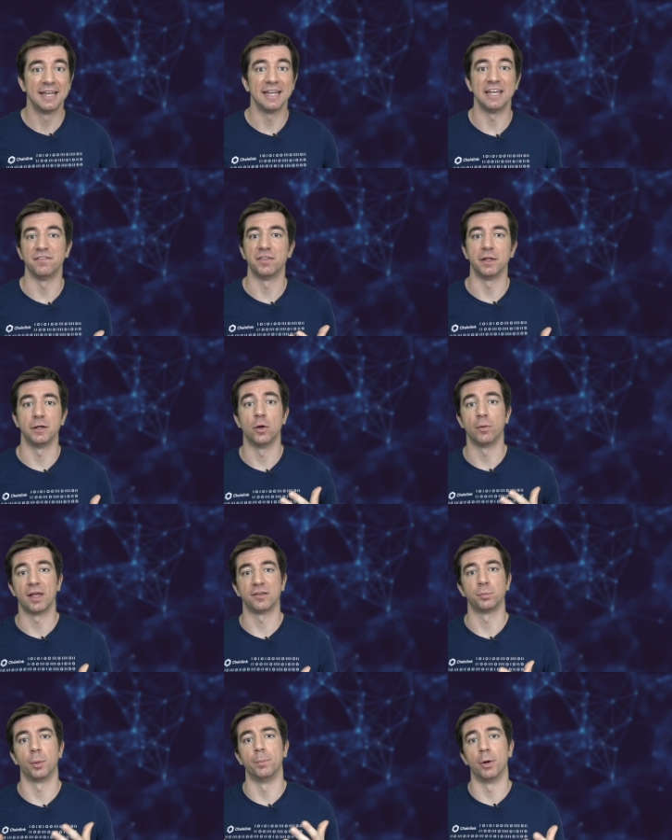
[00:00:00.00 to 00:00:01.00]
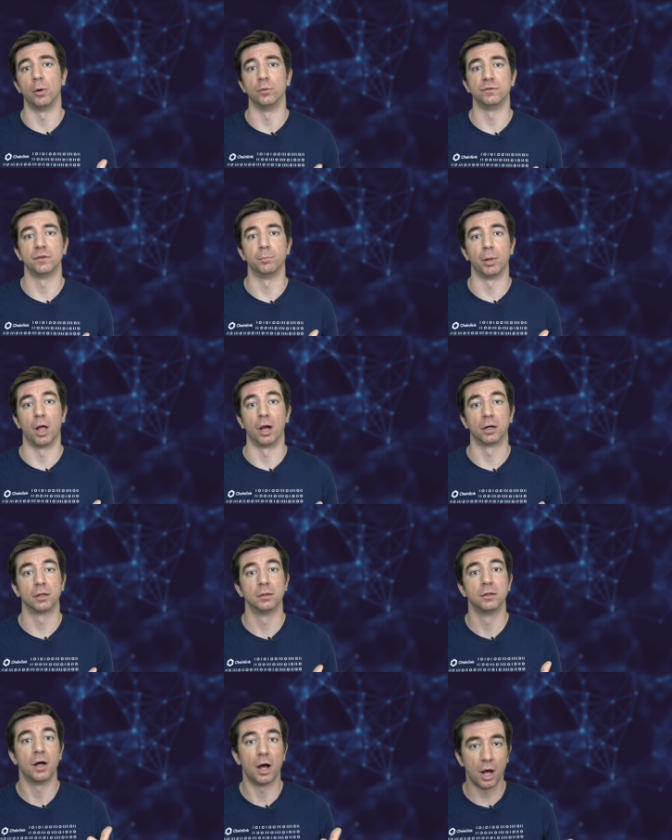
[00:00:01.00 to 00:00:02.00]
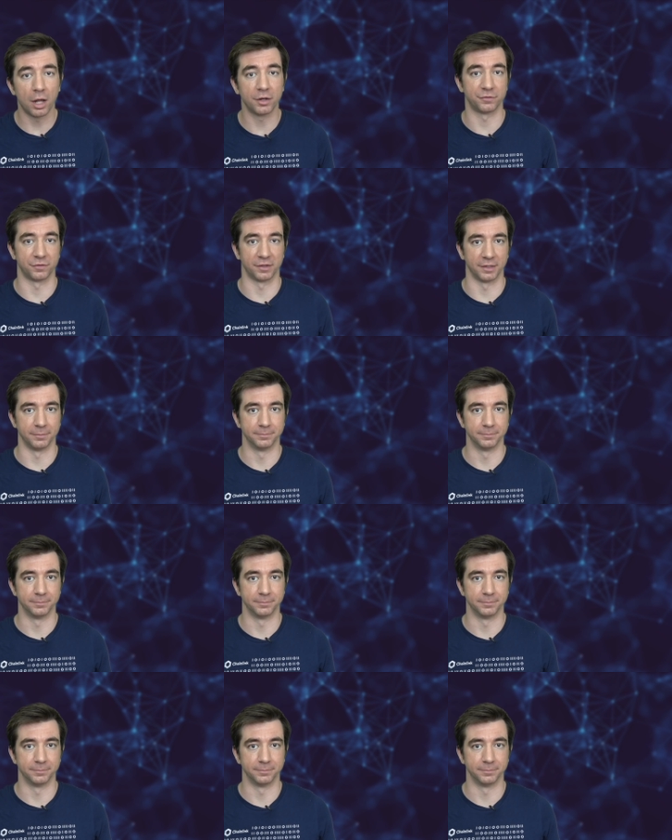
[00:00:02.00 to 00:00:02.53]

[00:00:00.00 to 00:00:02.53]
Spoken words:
if that node has proposed the block honestly.